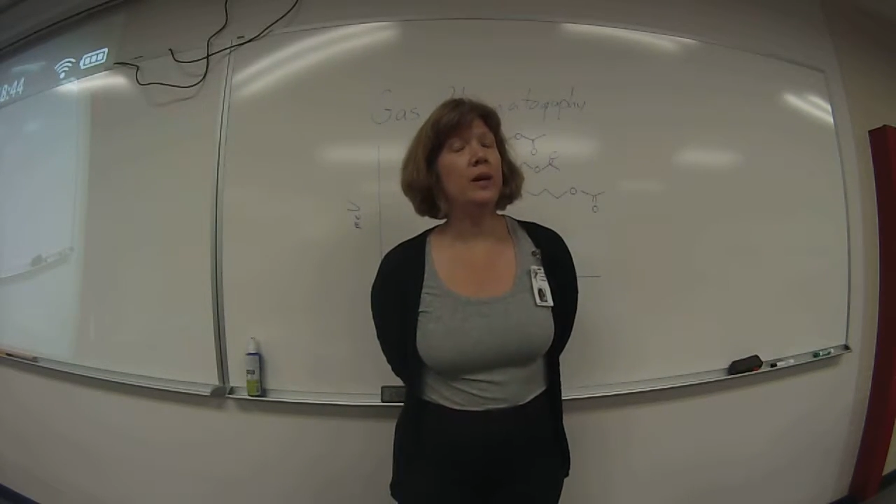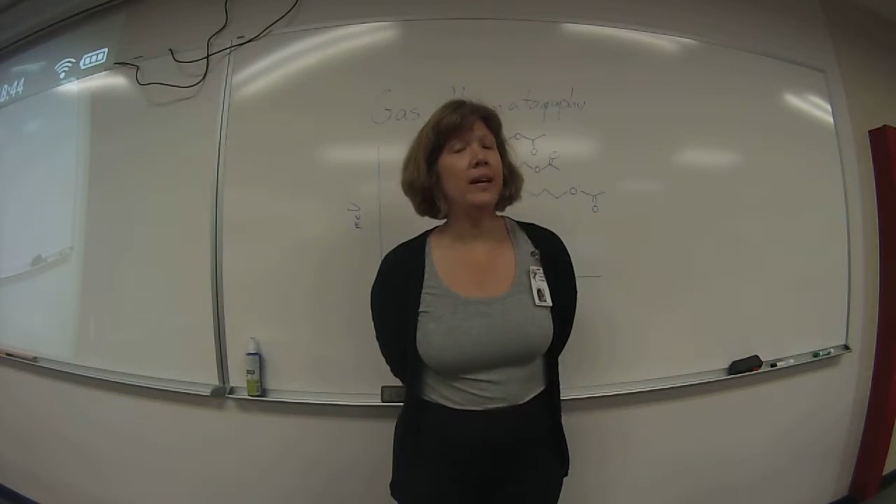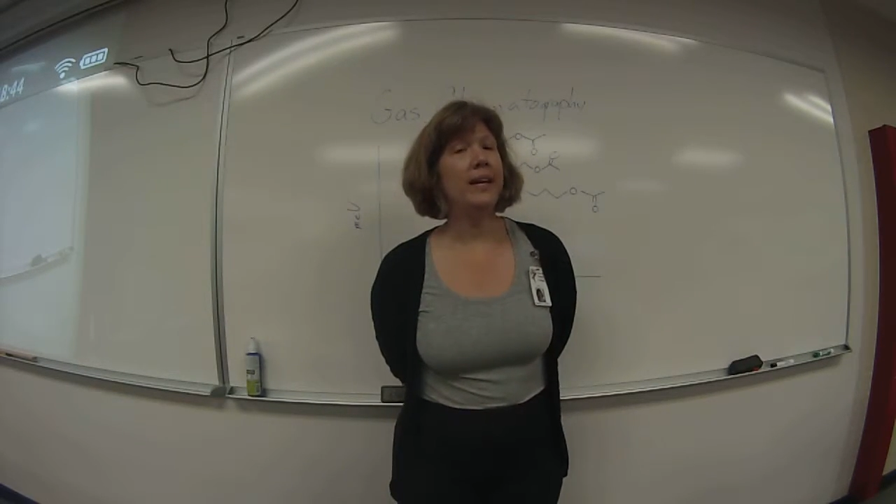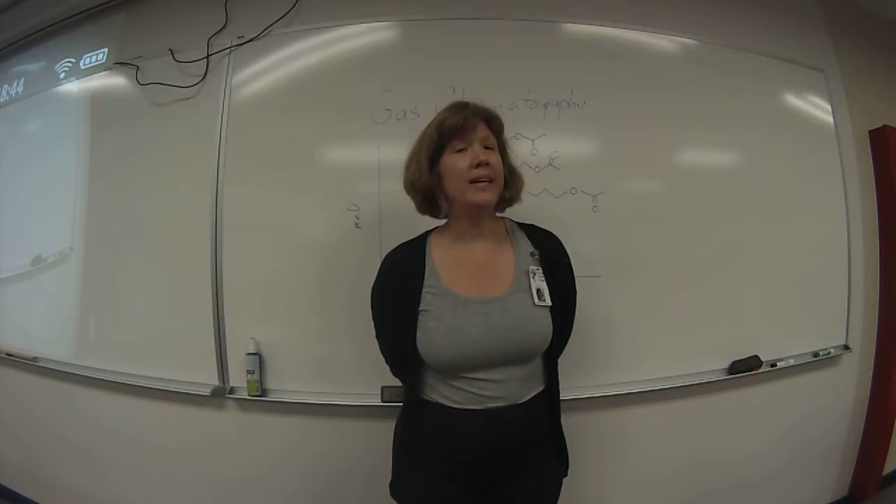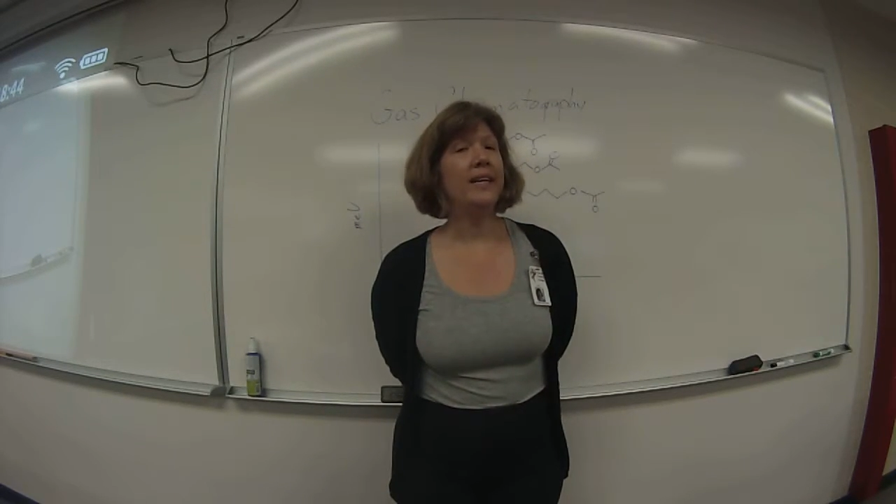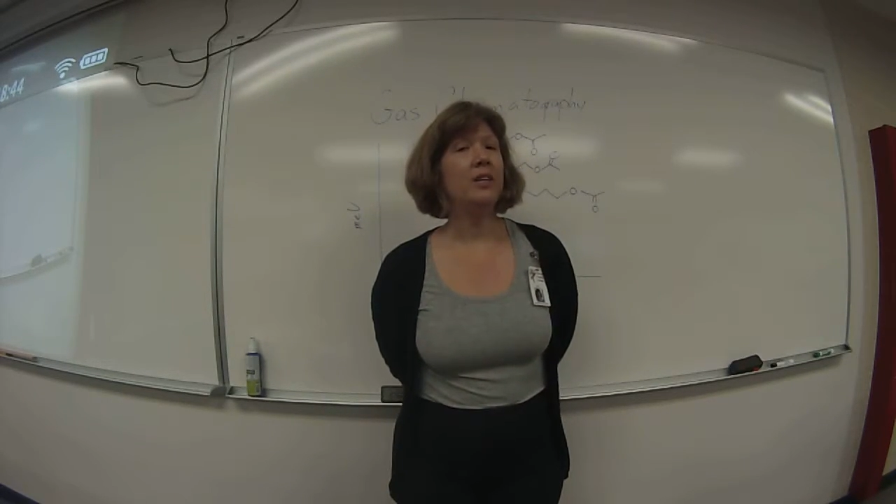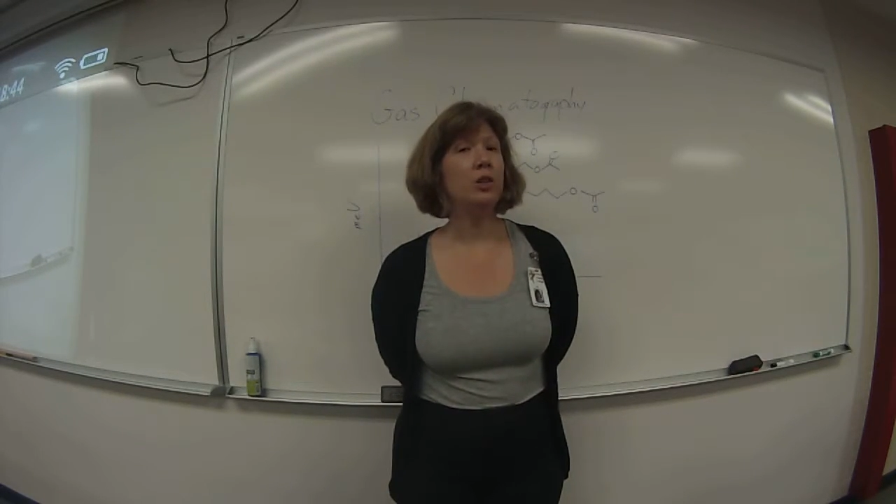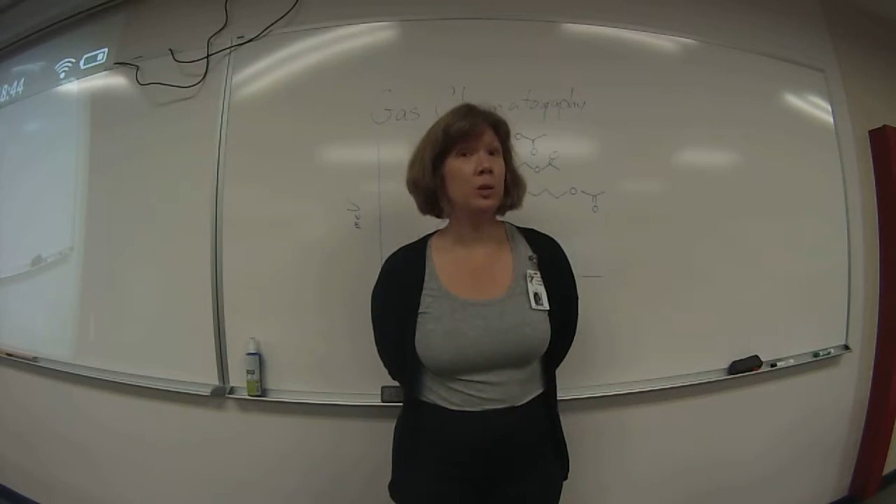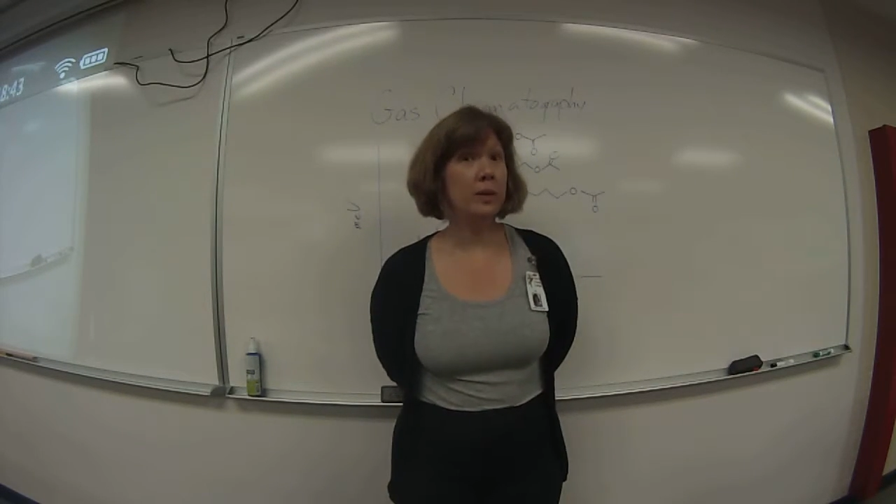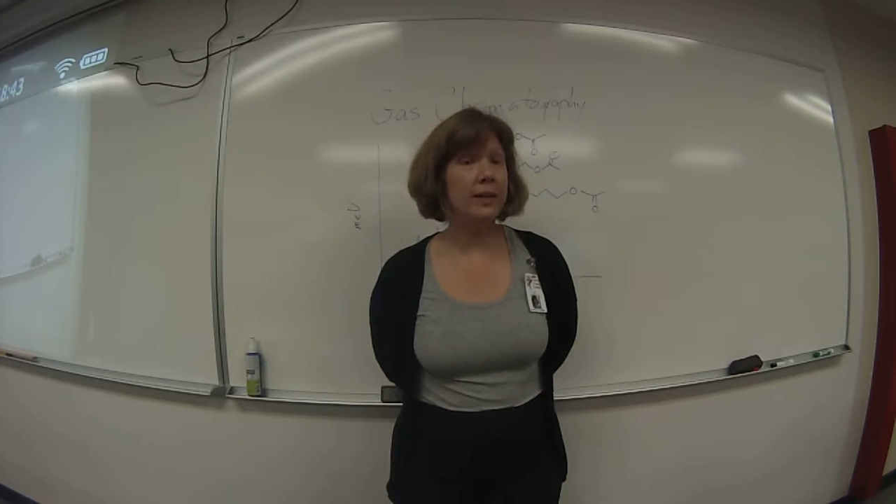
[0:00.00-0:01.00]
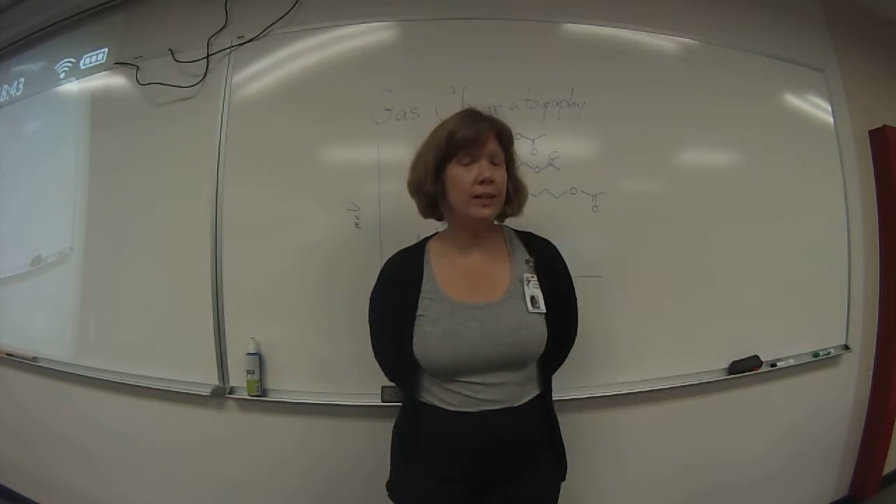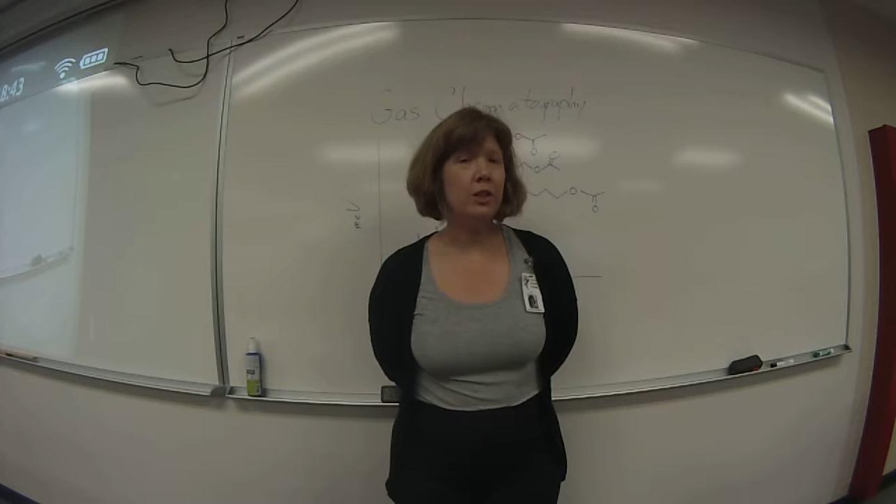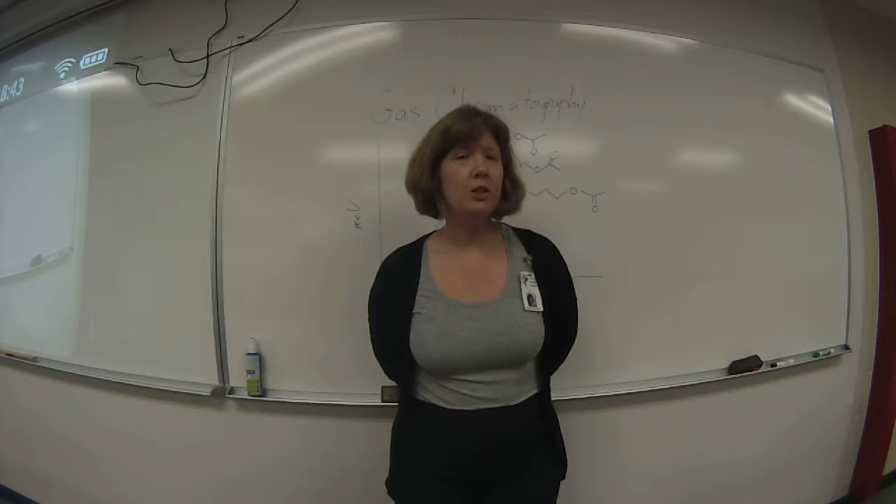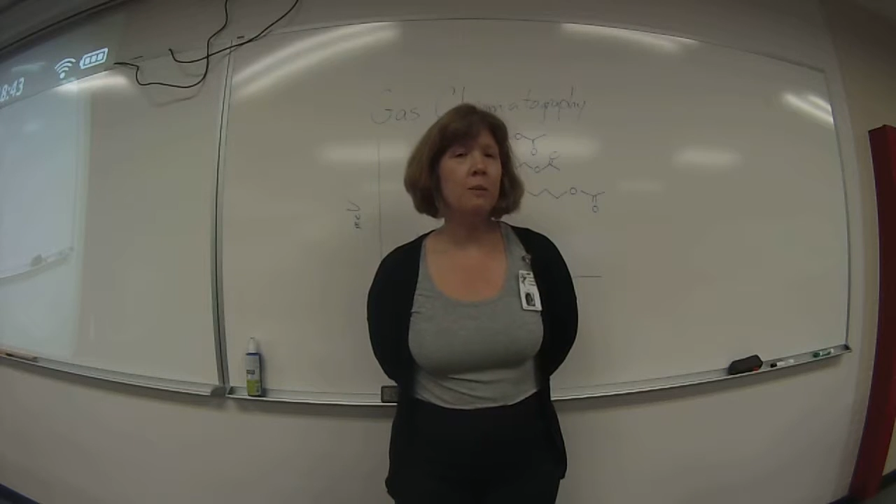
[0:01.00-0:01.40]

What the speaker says: a syringe,